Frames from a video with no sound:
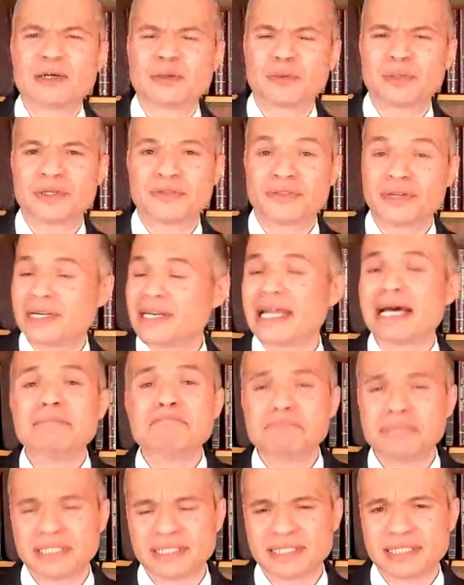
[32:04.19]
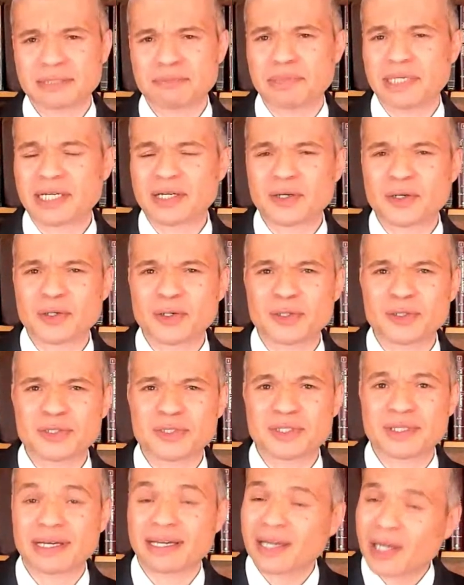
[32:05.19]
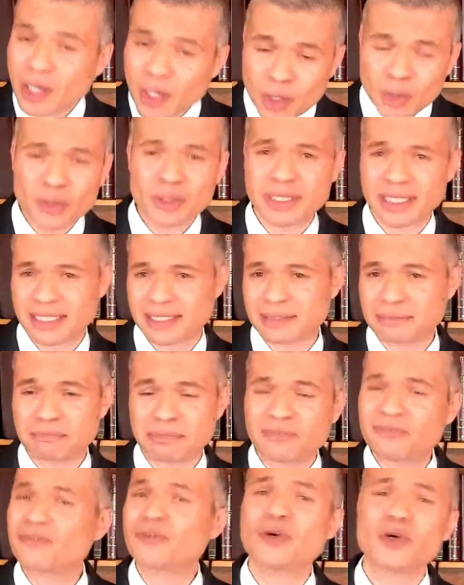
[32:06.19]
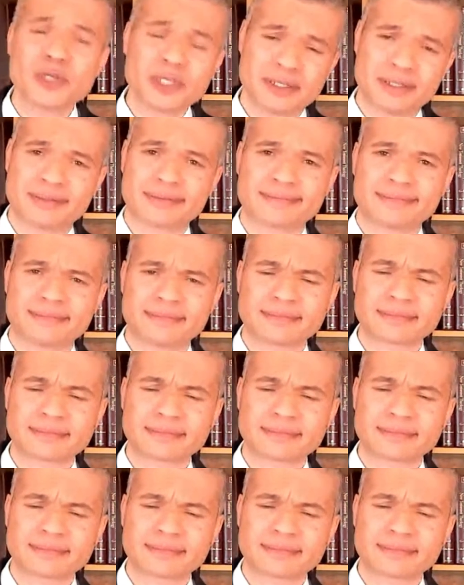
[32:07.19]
with the numbers because they are holding it before you.